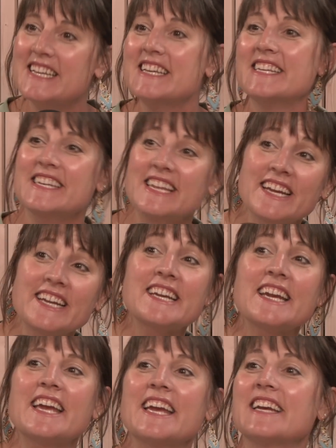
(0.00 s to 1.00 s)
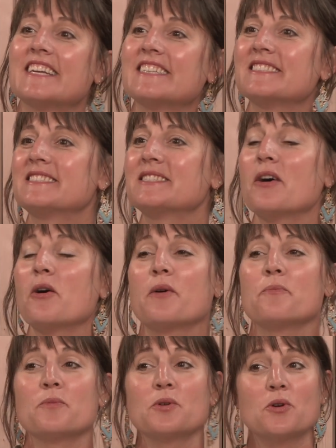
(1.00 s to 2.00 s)
Nick is
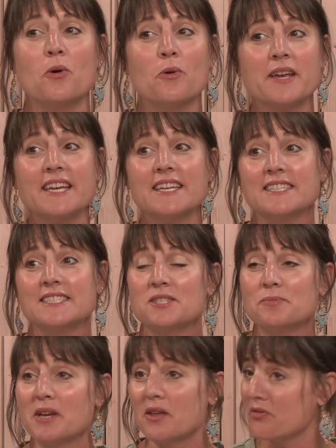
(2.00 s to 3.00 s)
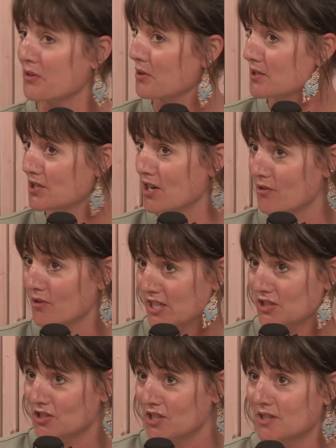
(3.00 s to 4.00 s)
going in to be a third
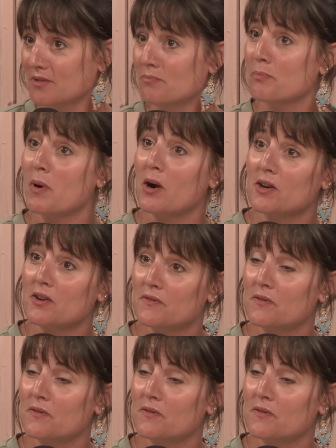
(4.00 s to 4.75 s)
generation part of